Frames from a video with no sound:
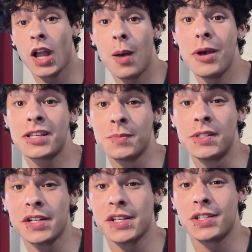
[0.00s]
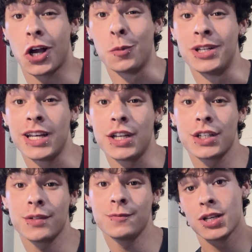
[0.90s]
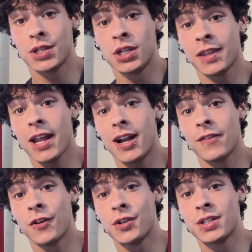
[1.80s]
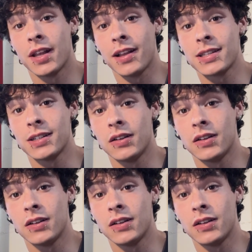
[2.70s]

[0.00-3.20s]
I made some serious documentation, so check that out if you're interested in that stuff.